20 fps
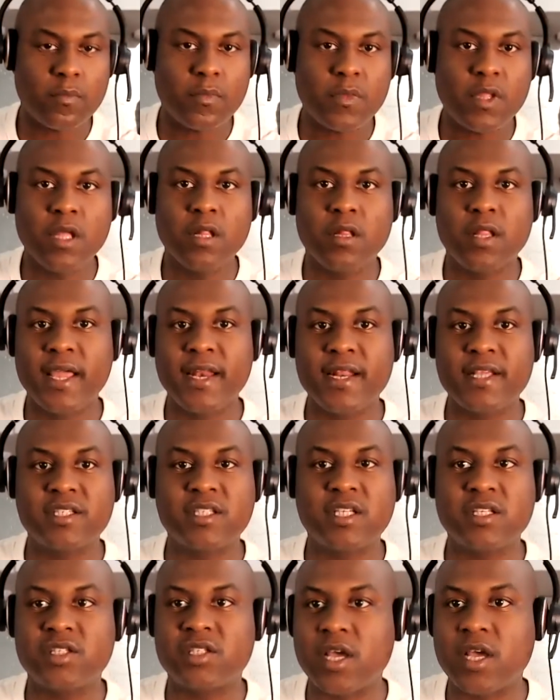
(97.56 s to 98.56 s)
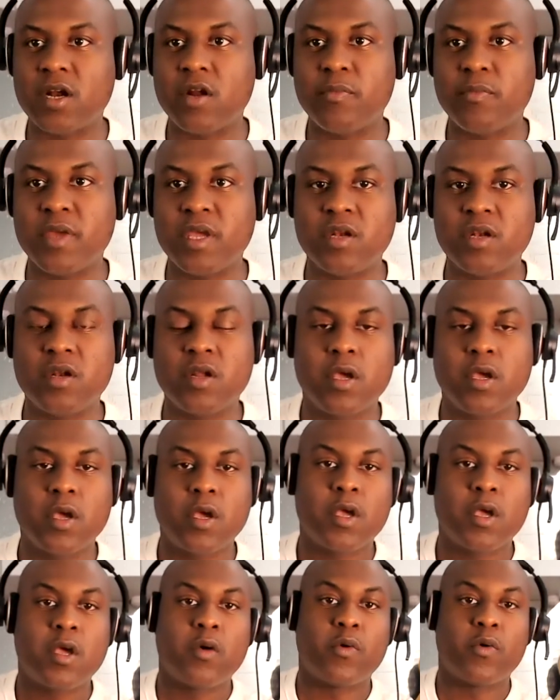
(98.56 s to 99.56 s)
Ladies and gentlemen,
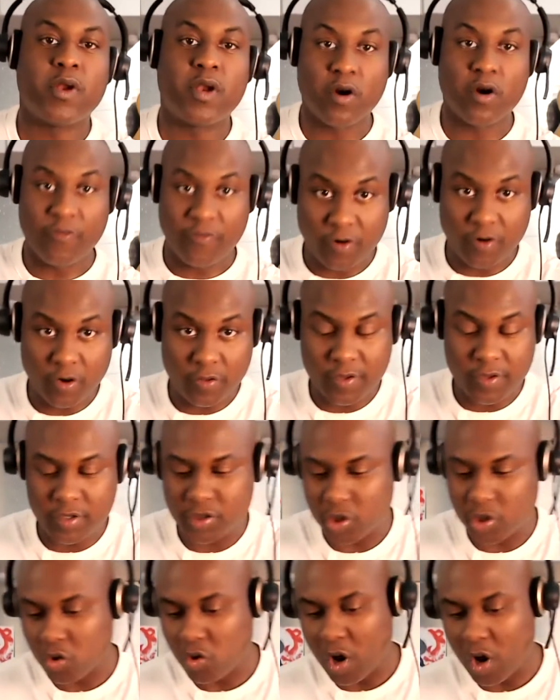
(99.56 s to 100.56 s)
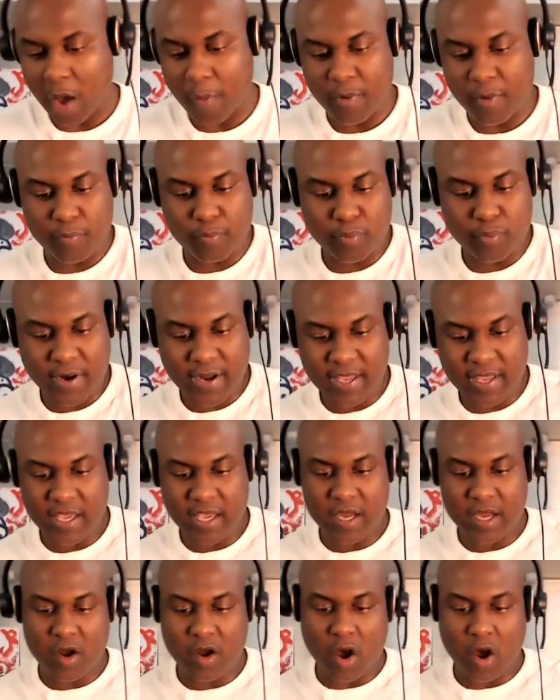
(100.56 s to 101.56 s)
with no further ado, I'm going to bring
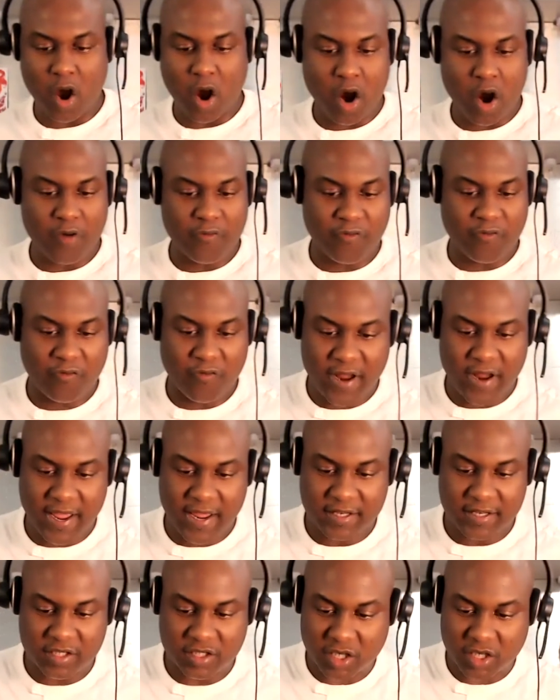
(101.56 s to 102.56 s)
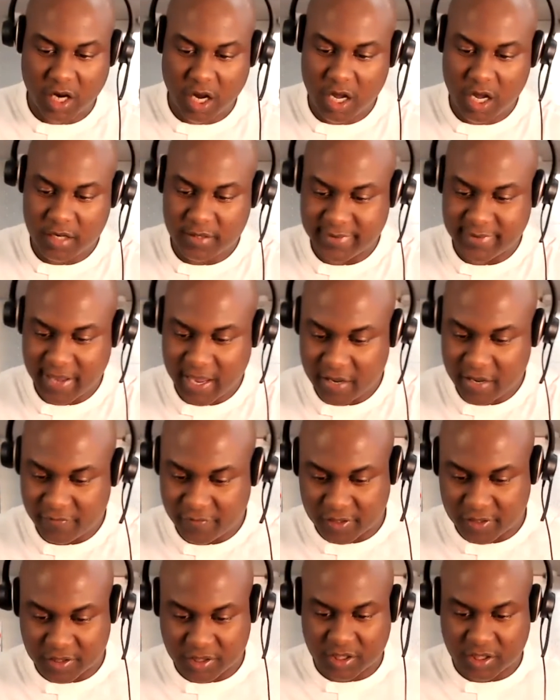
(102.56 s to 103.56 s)
in our friend John
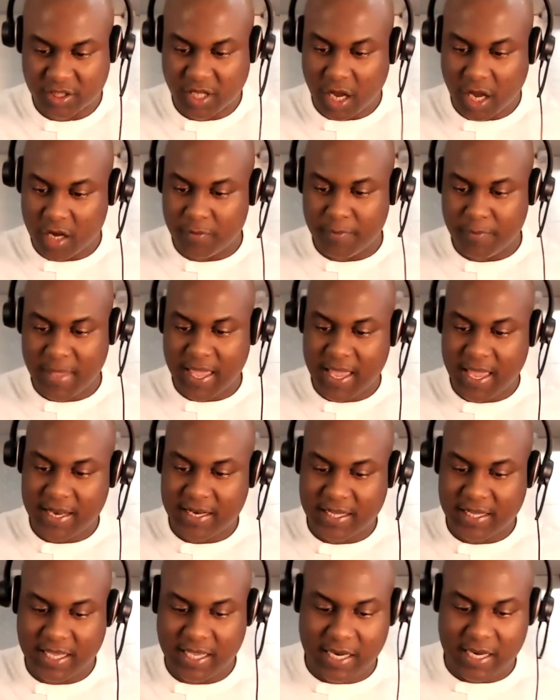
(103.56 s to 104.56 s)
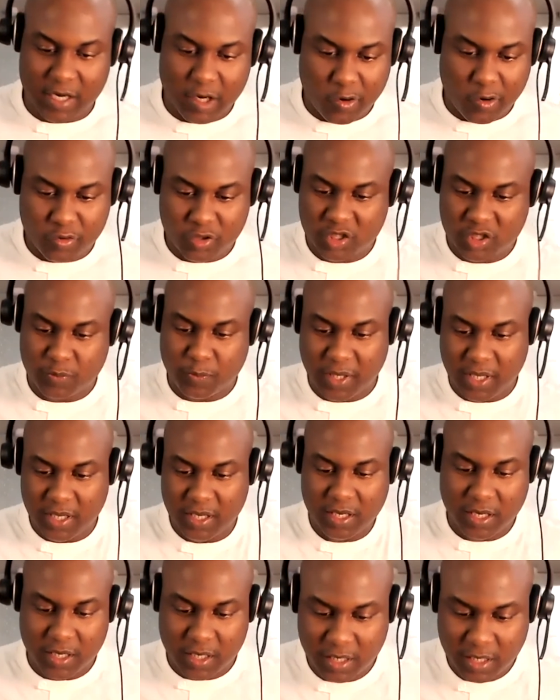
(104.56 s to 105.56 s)
Davis, stuntman, keynote
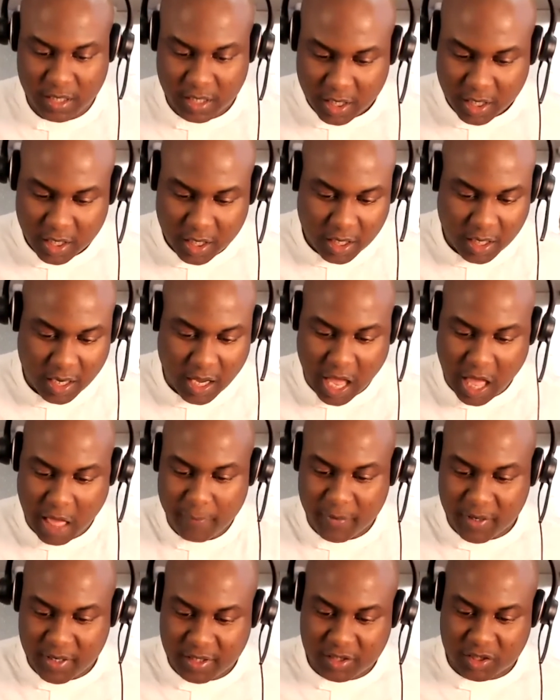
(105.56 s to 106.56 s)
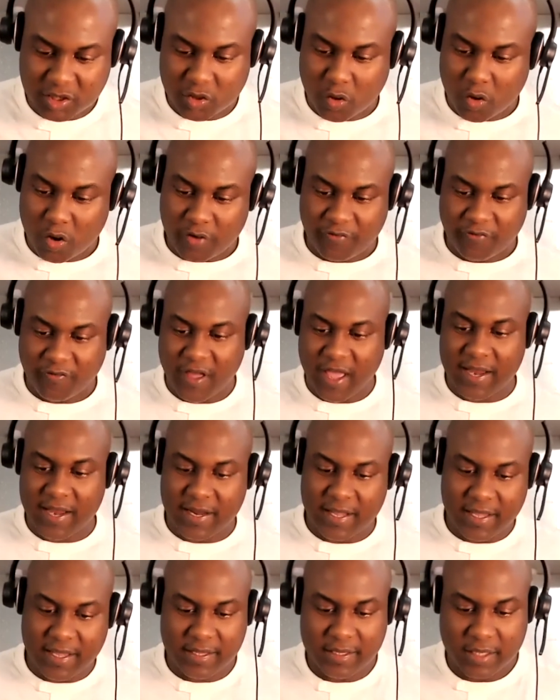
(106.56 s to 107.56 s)
speaker, comedy, sword
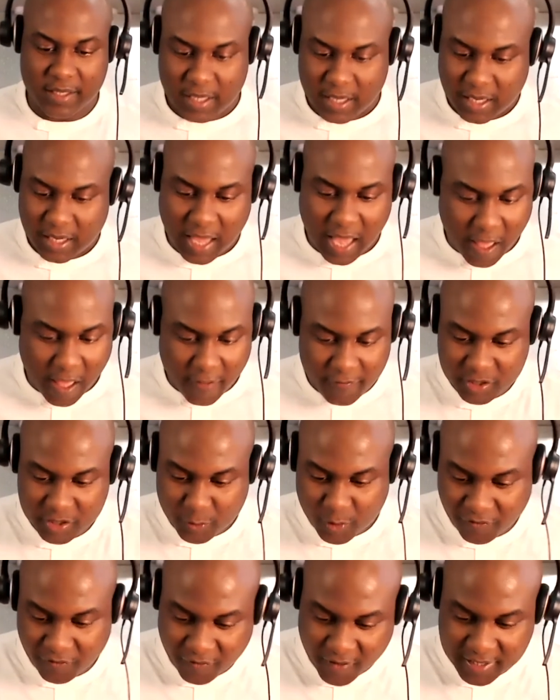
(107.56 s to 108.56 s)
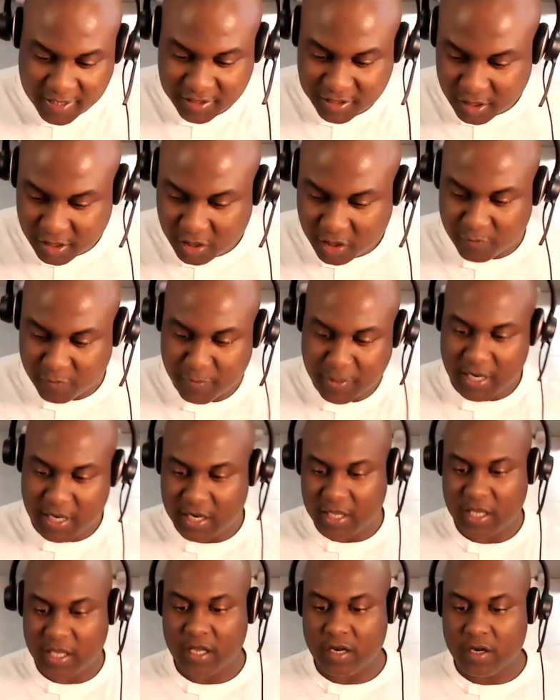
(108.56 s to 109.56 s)
fighting, college professor,
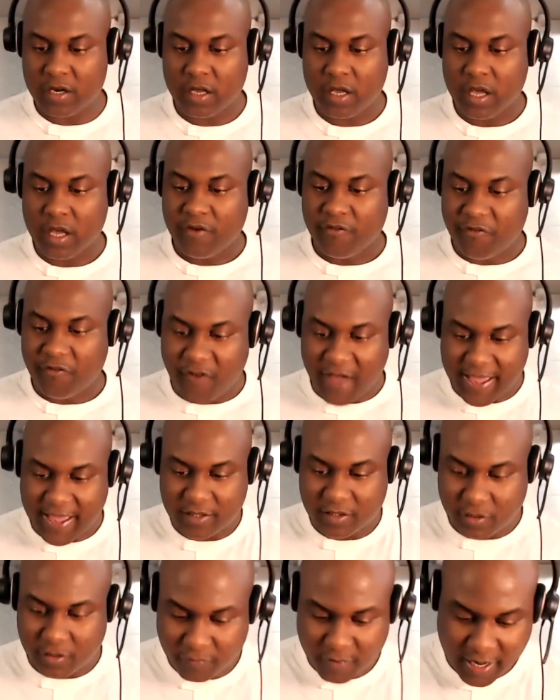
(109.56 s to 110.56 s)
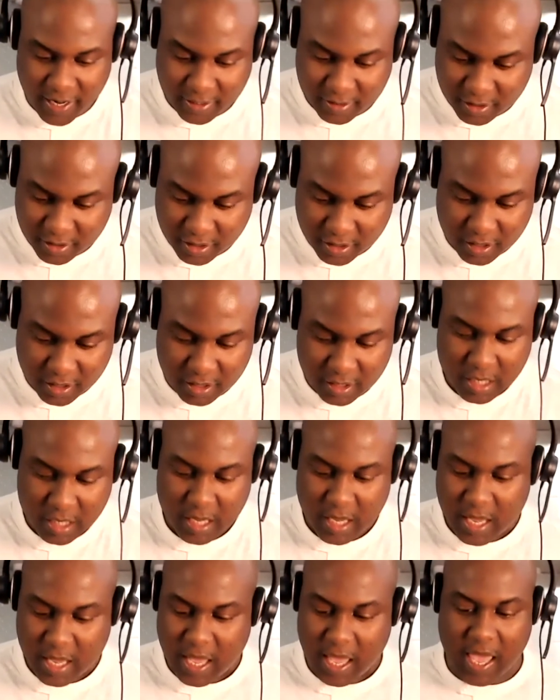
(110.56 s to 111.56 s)
comedian, fight director,
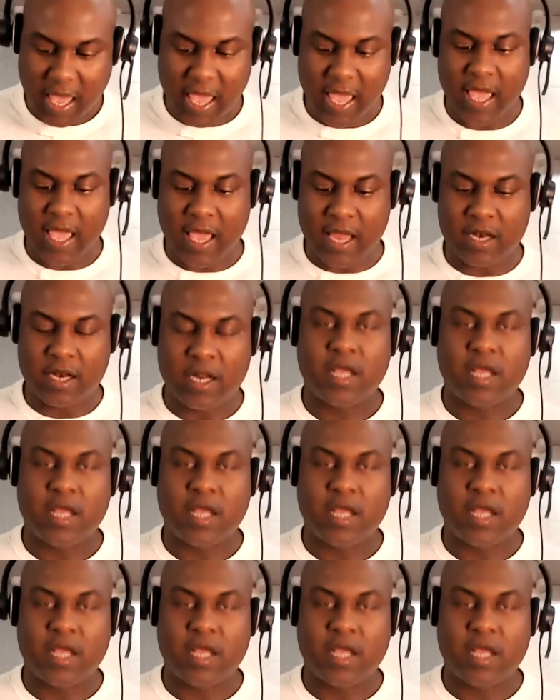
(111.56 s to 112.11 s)
and